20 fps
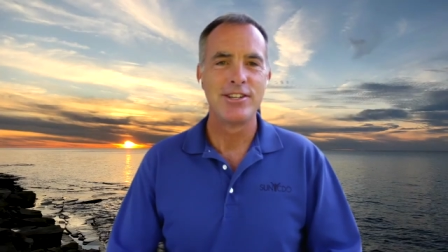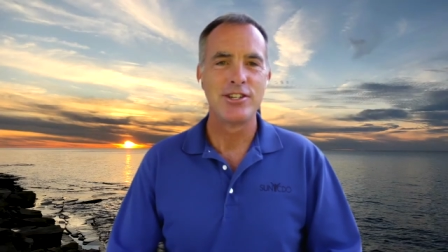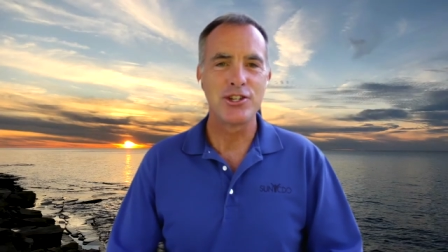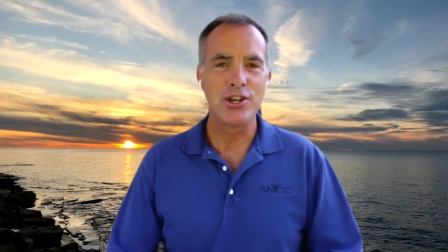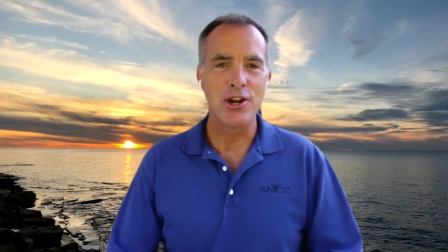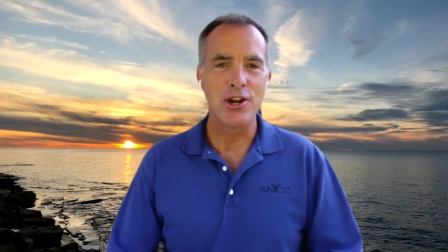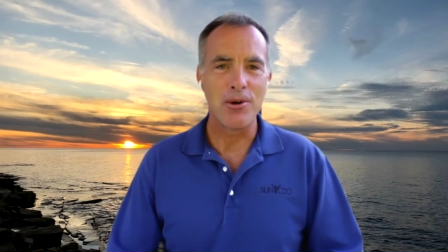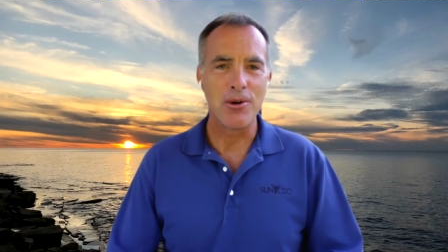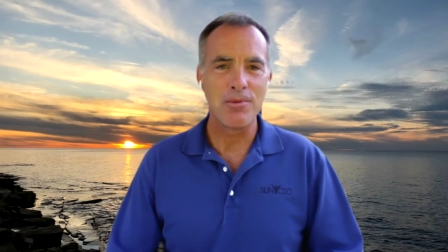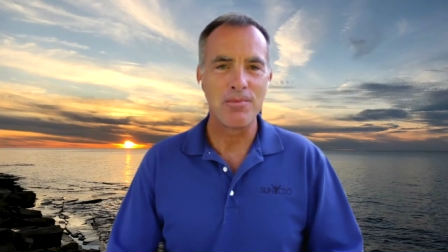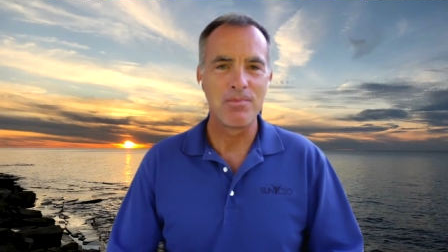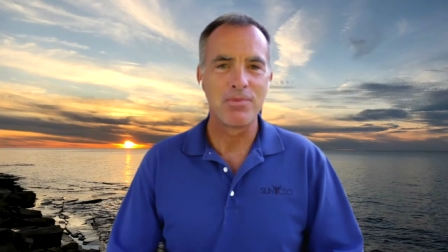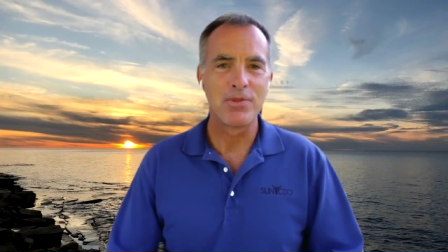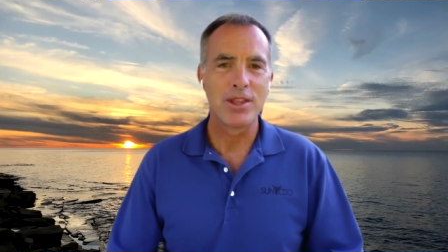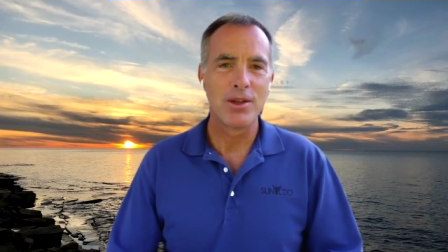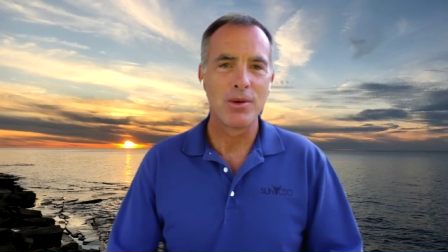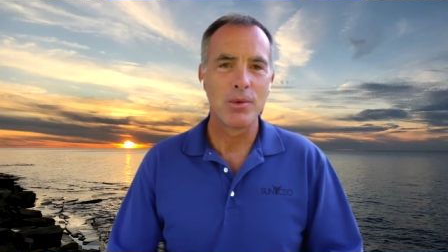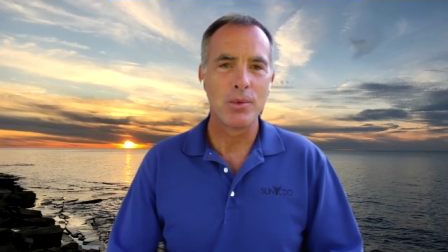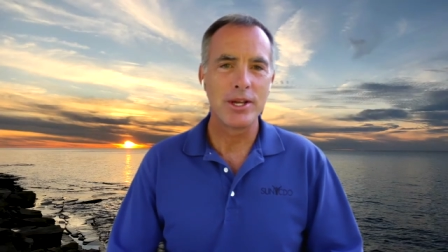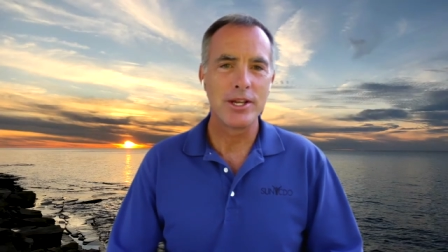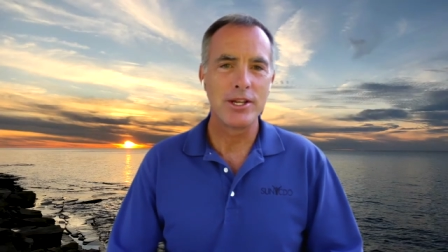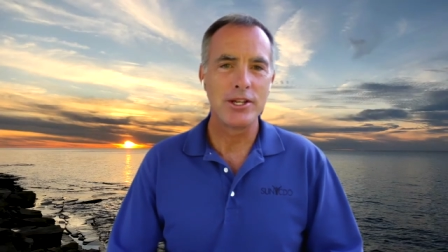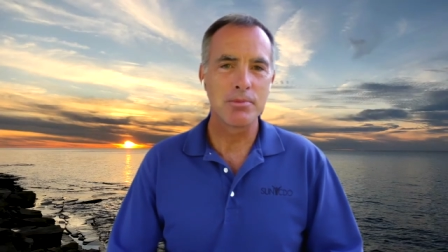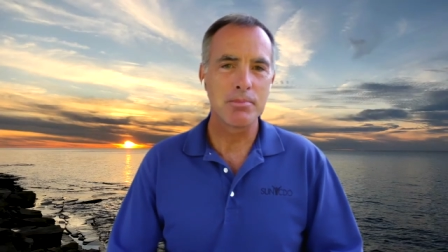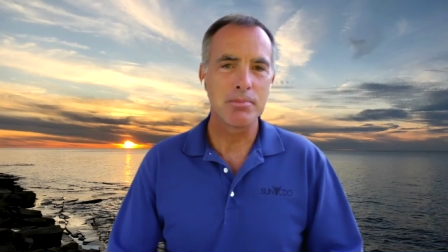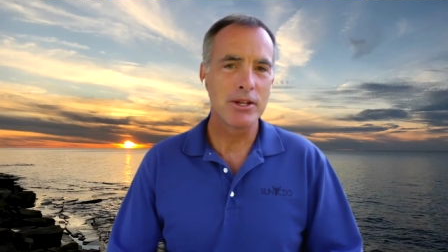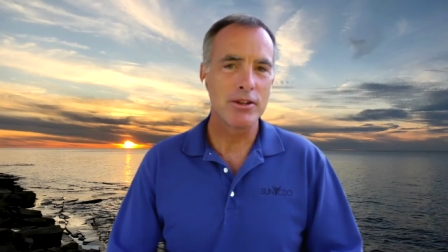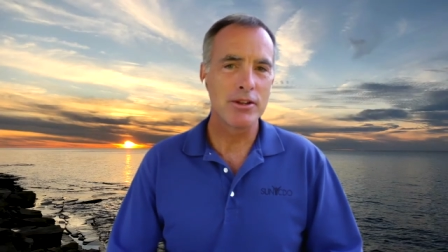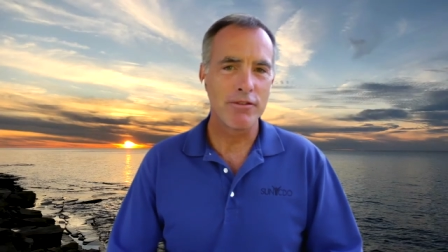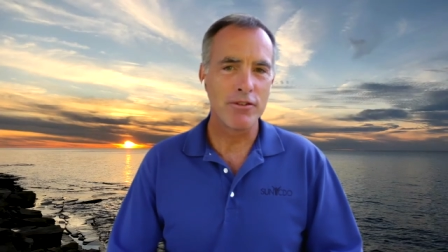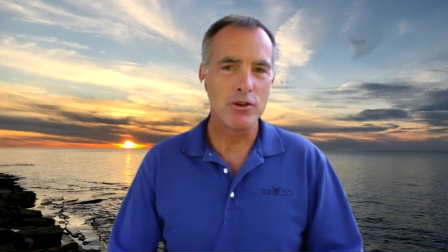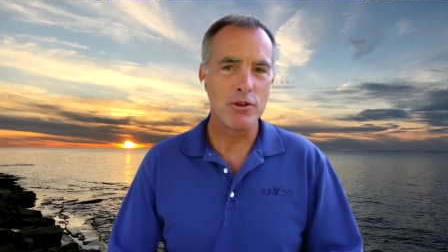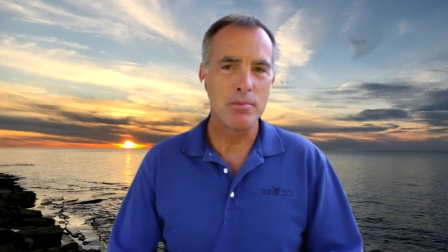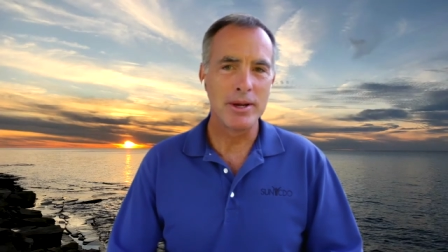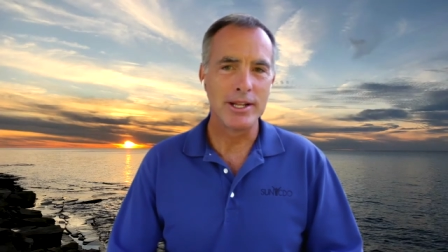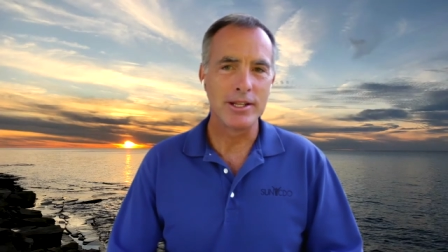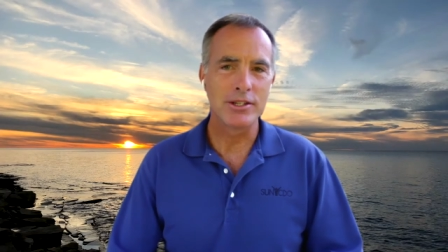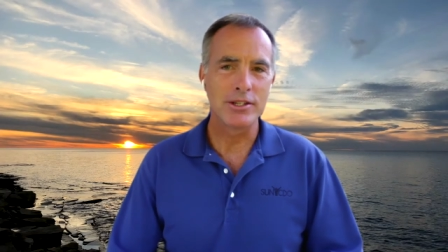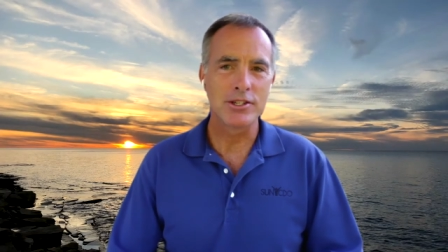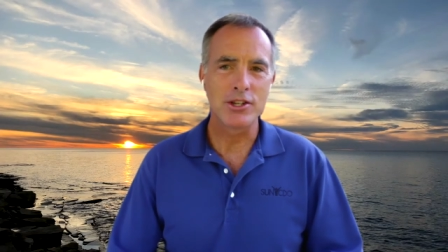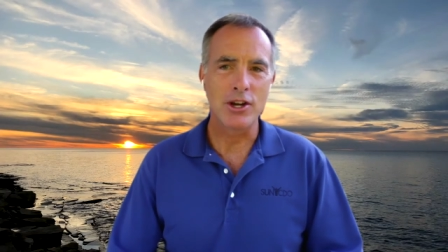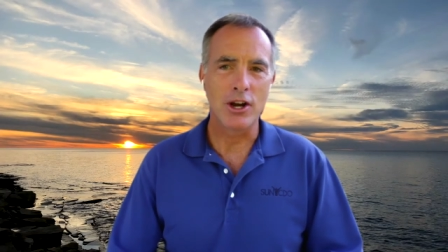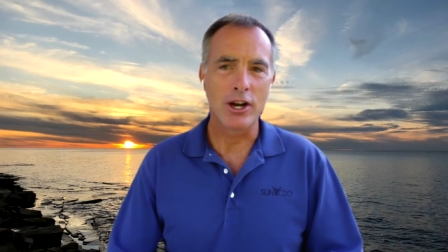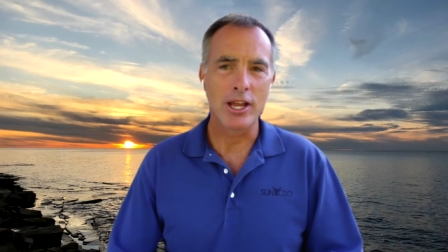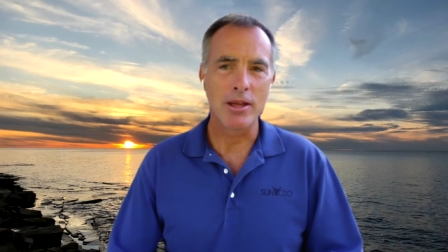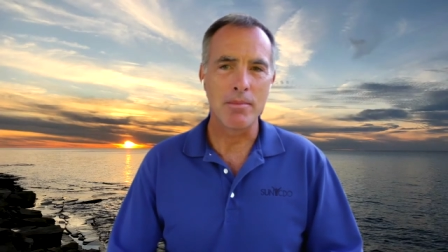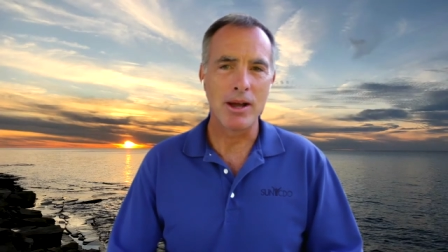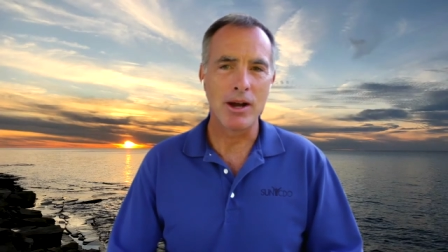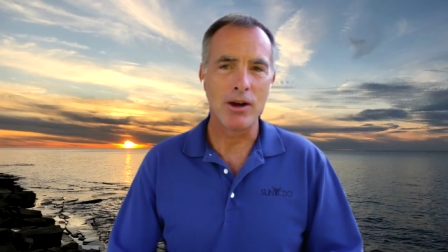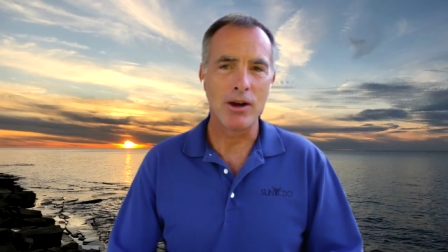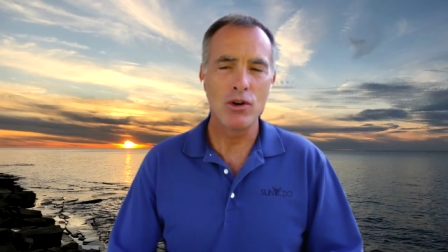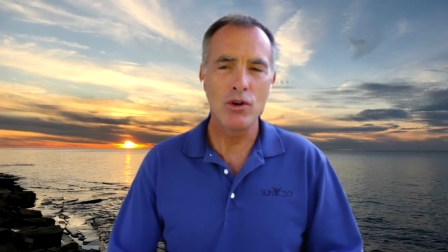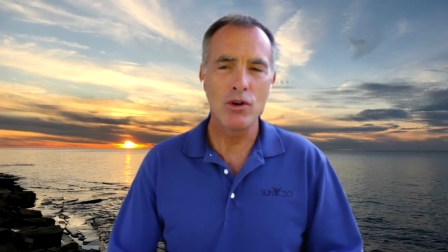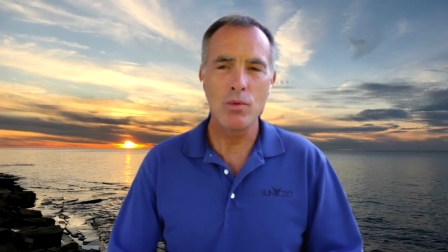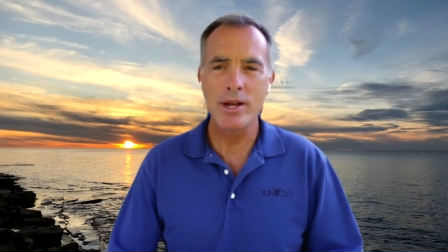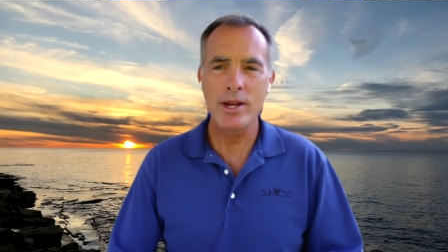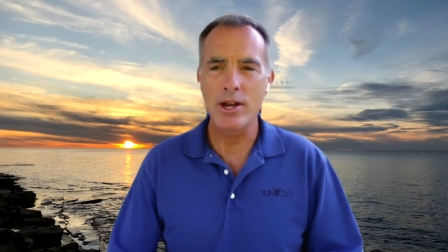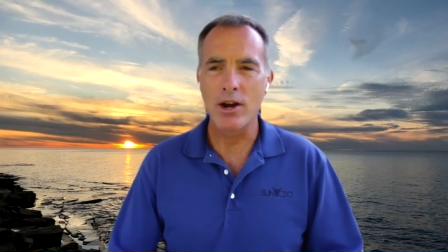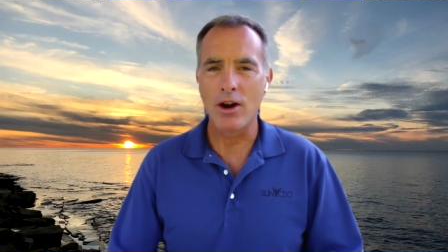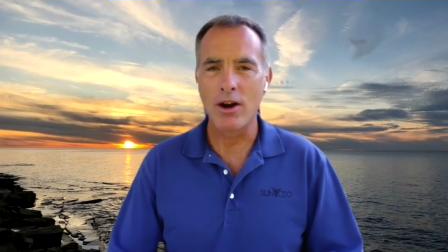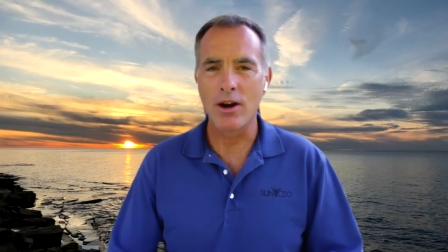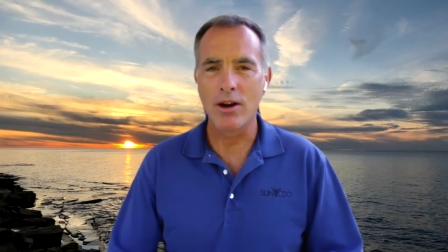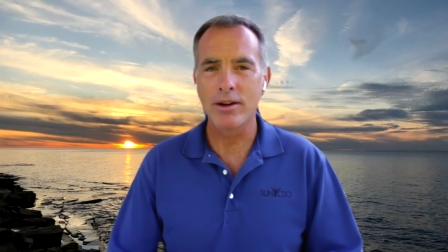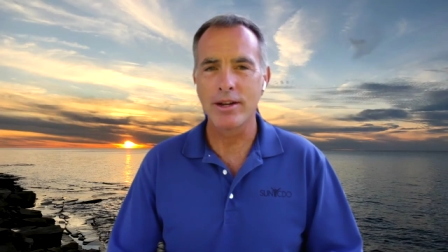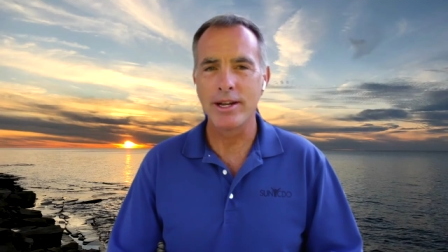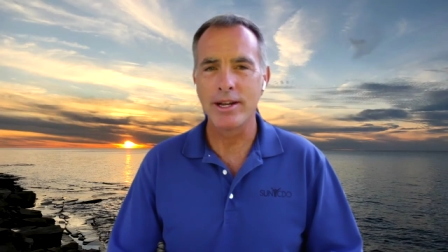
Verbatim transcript: So, we spent a few minutes talking about who we are